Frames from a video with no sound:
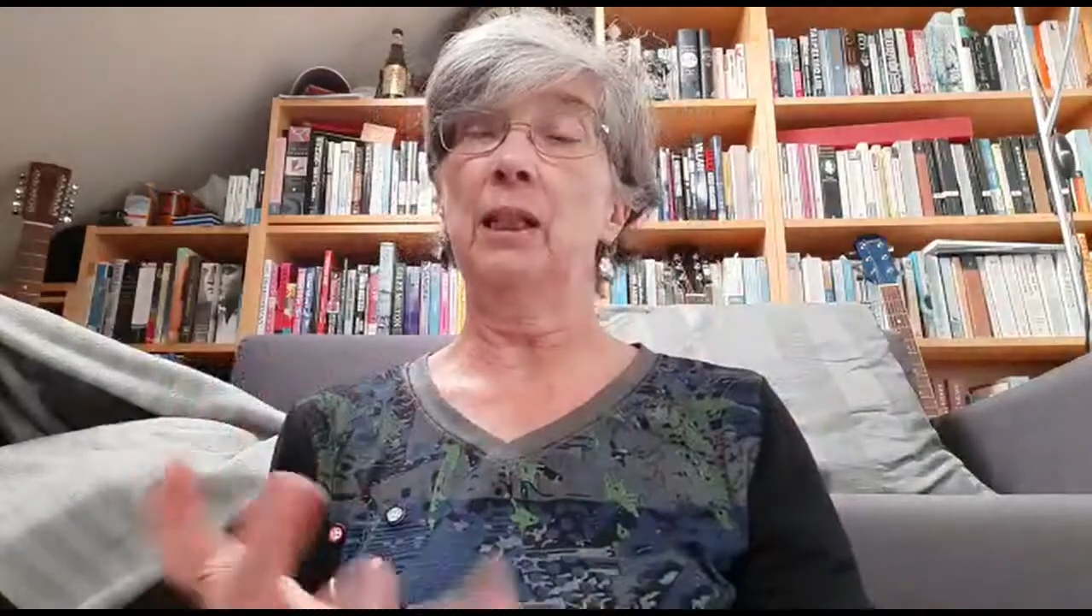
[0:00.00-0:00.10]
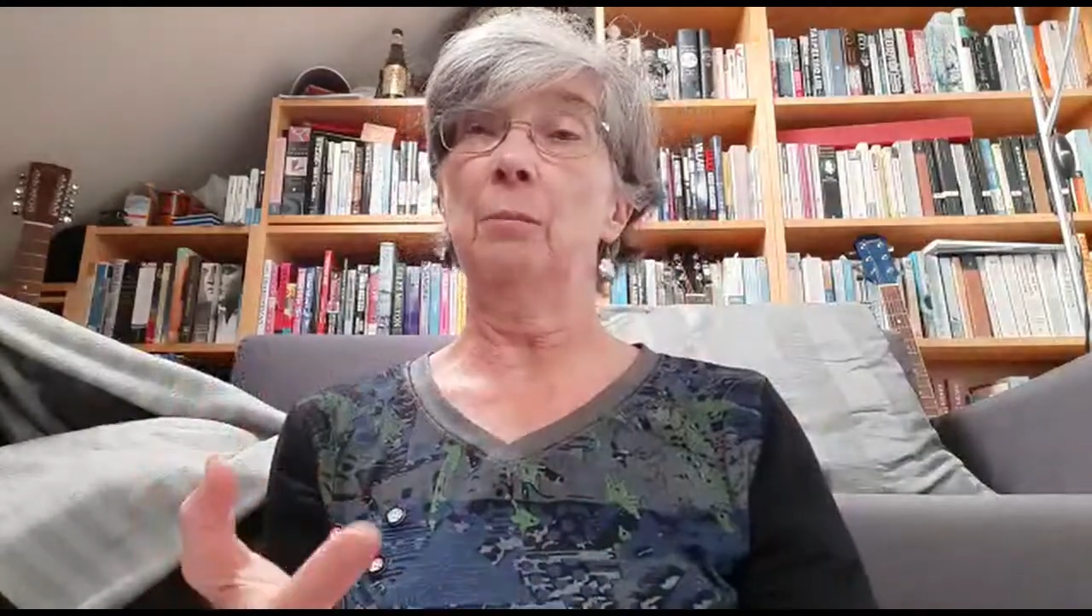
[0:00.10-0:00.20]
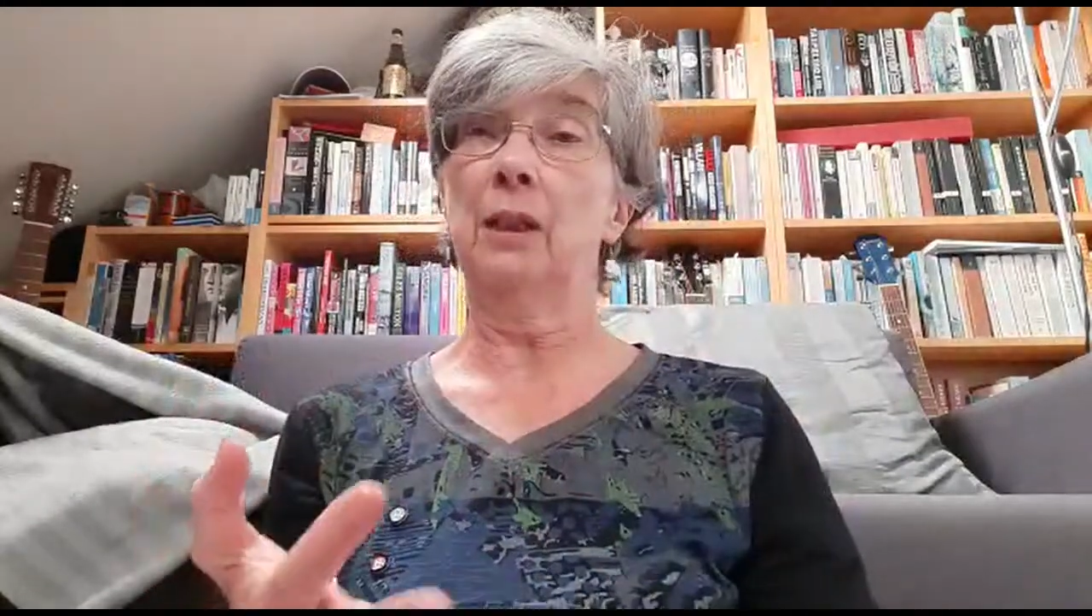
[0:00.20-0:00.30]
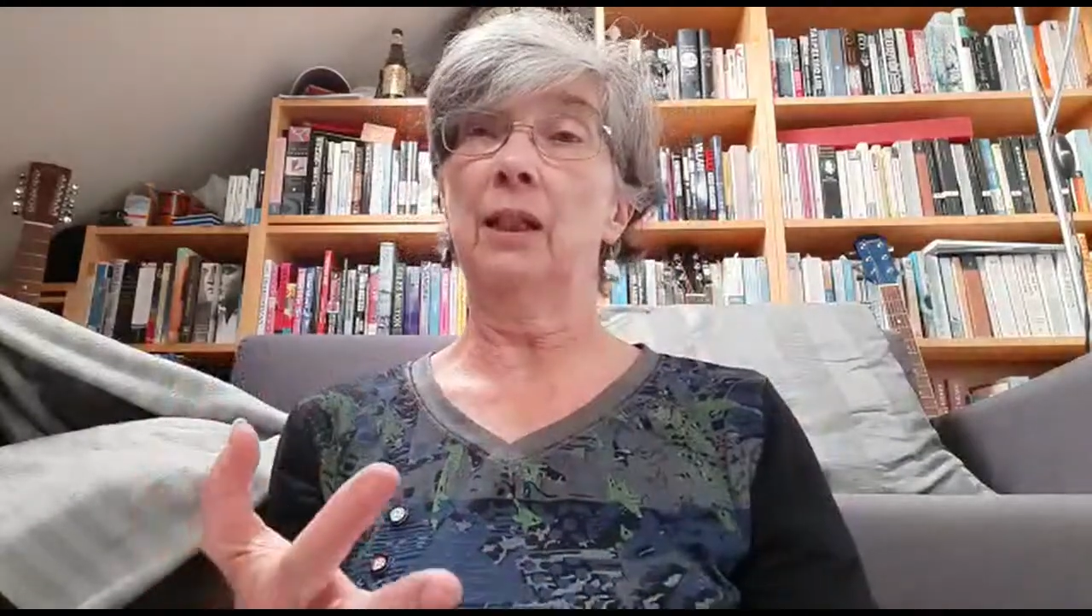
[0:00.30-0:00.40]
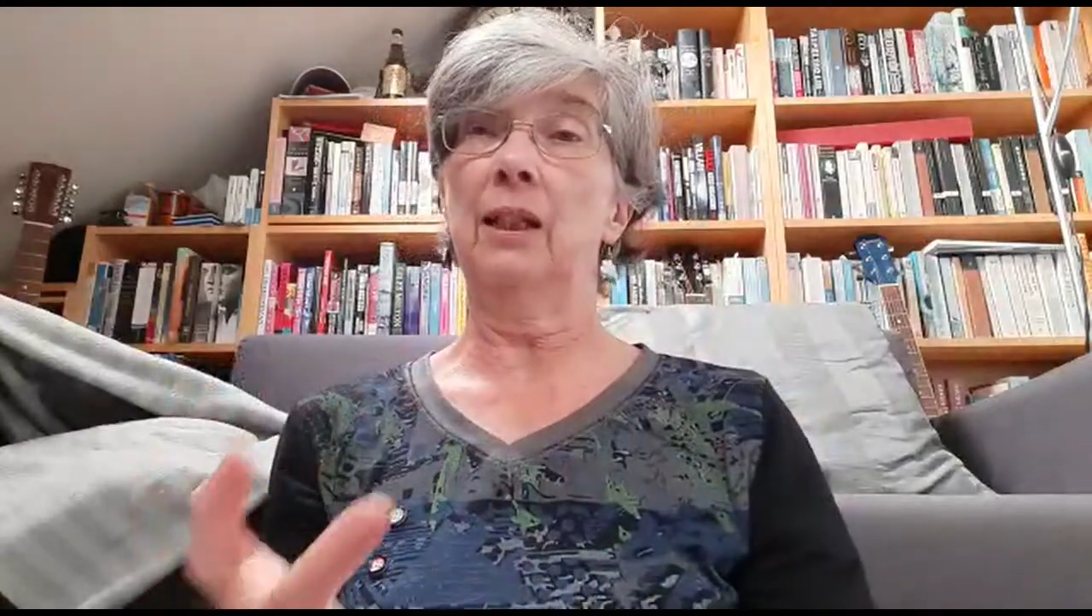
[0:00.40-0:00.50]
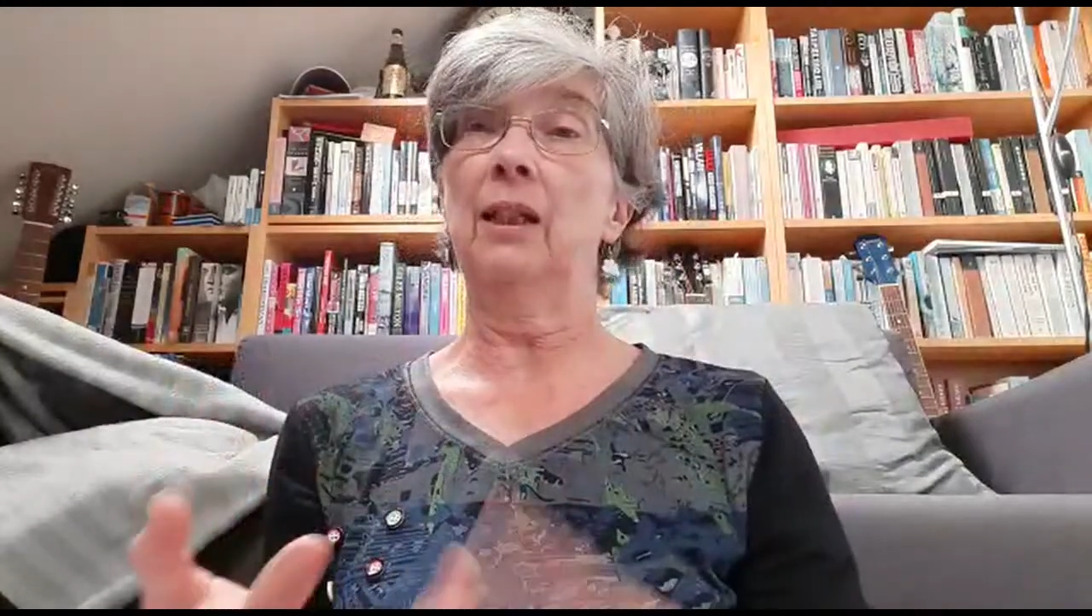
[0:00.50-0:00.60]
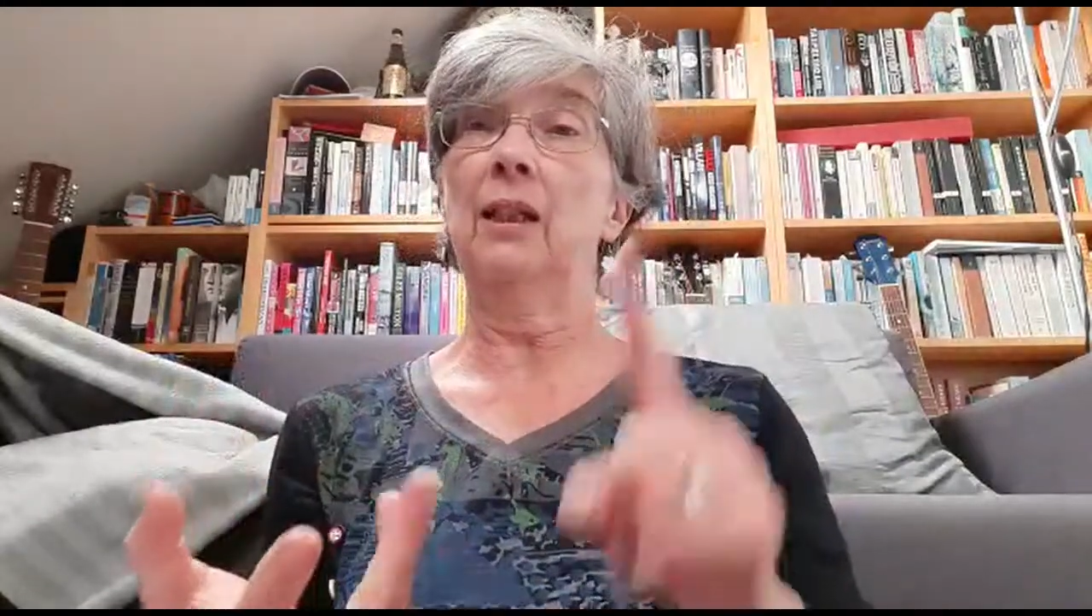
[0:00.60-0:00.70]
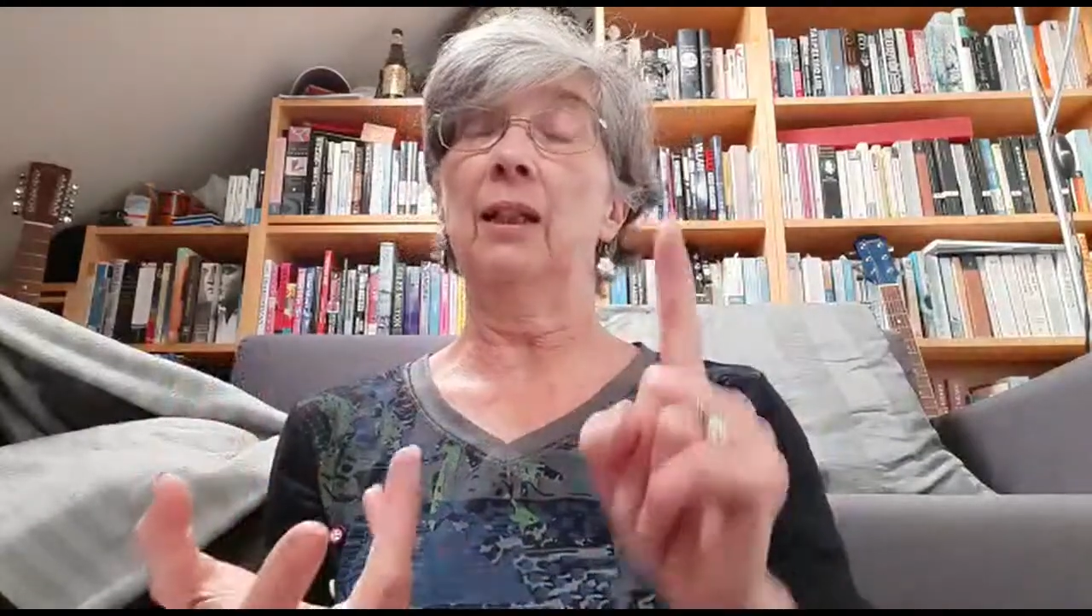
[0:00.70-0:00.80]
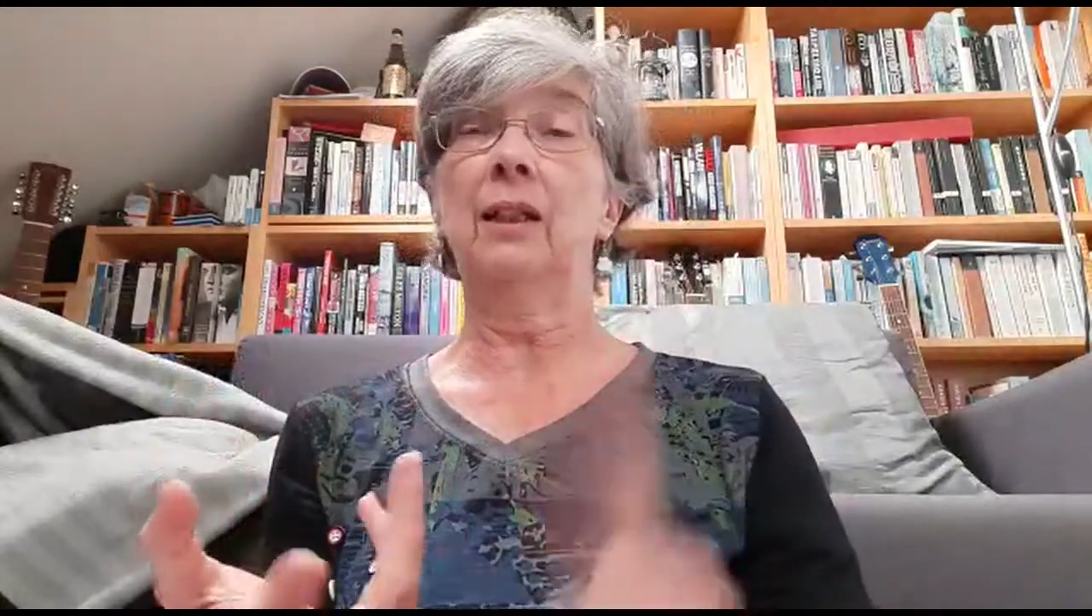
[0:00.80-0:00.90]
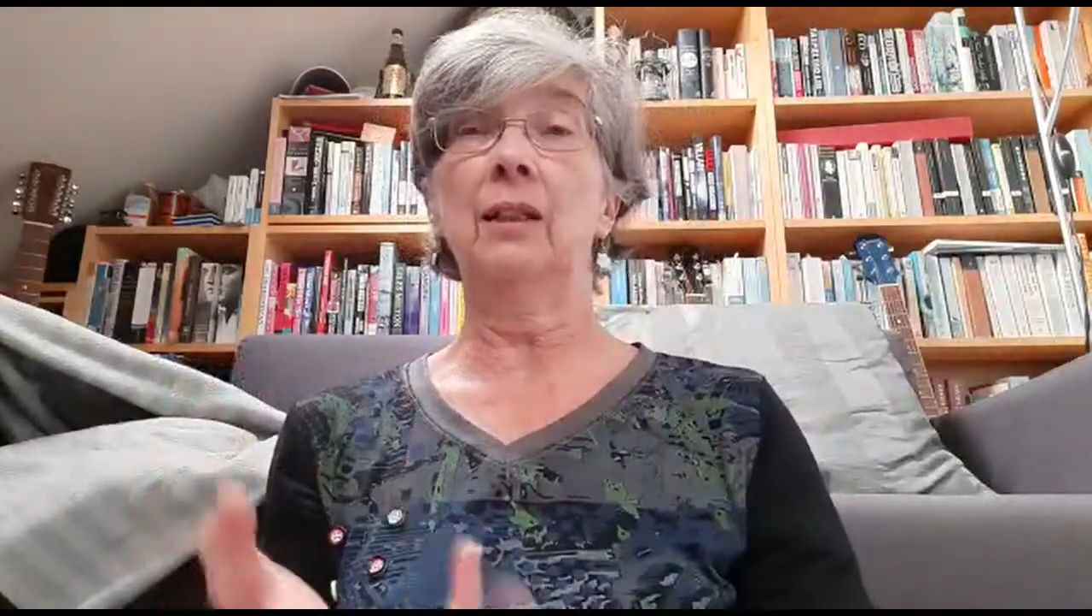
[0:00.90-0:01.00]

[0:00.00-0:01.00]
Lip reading: became a king,